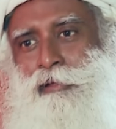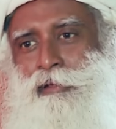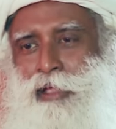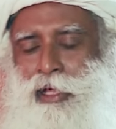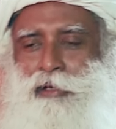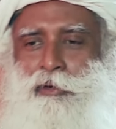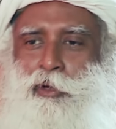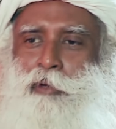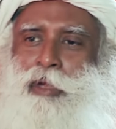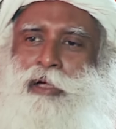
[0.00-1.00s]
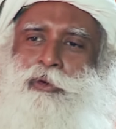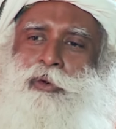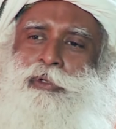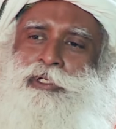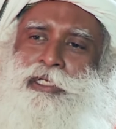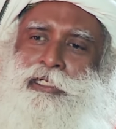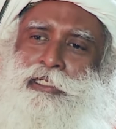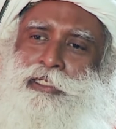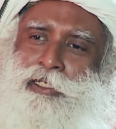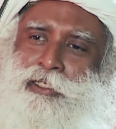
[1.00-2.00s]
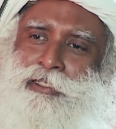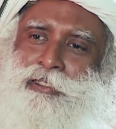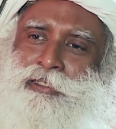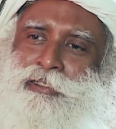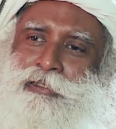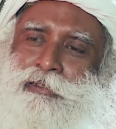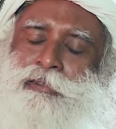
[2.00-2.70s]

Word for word: They're going by cold statistics.